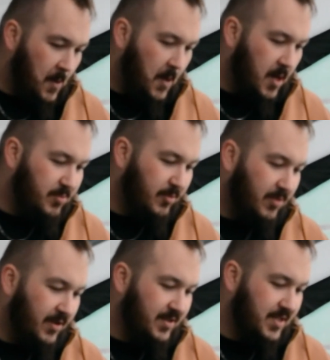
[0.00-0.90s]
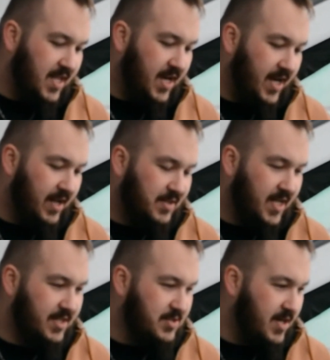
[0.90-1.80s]
Couple of blondes standing
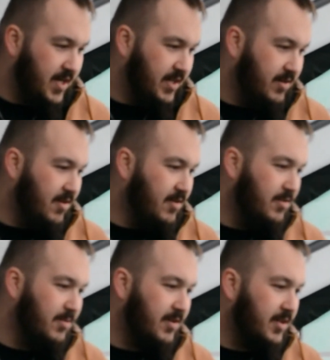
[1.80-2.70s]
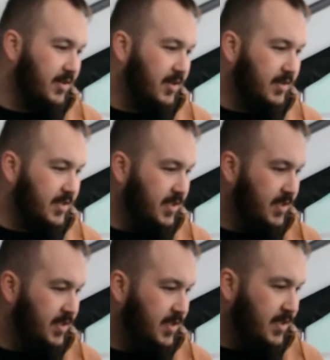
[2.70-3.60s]
outside trying to get their car door unlocked.
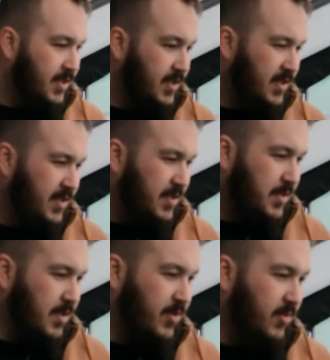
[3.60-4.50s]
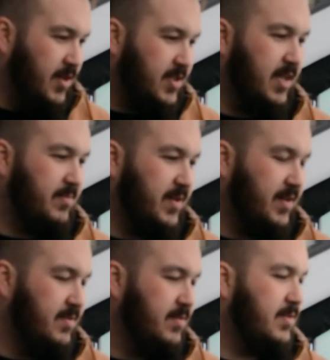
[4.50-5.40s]
Somebody walks up and like,
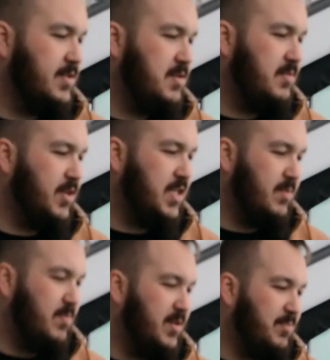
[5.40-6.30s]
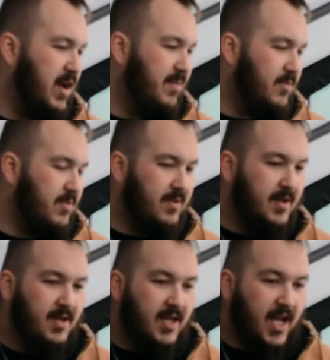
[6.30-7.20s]
what seems to be the problem? Well,
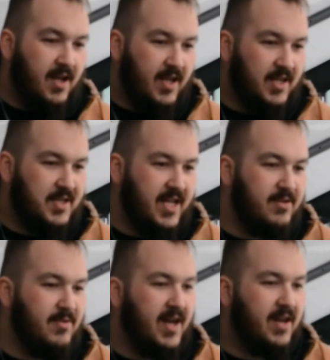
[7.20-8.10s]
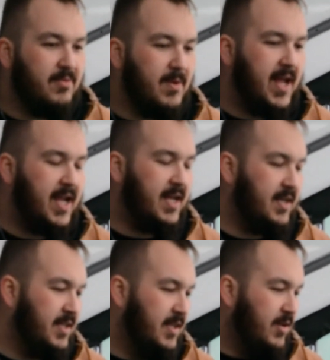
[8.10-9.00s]
it's getting ready to
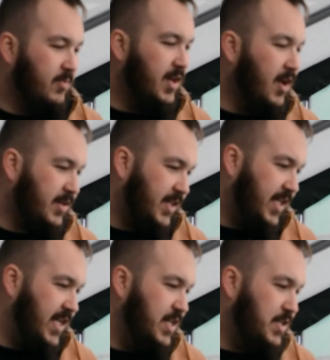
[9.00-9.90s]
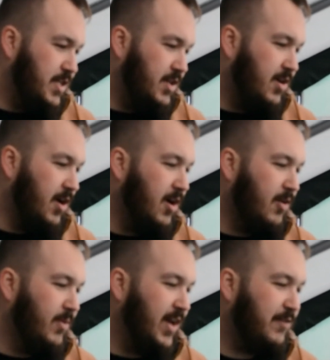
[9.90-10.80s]
rain. We locked the keys in the
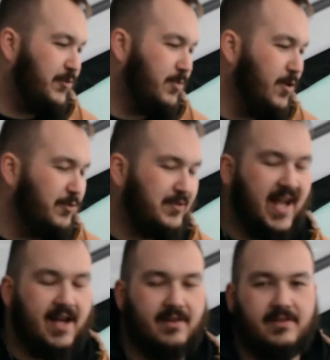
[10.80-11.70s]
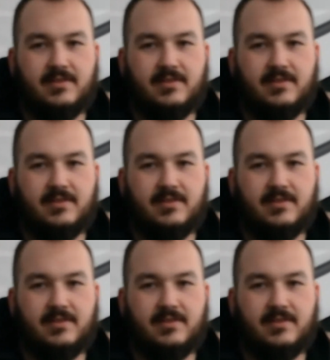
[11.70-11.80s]
car. We left the roof down.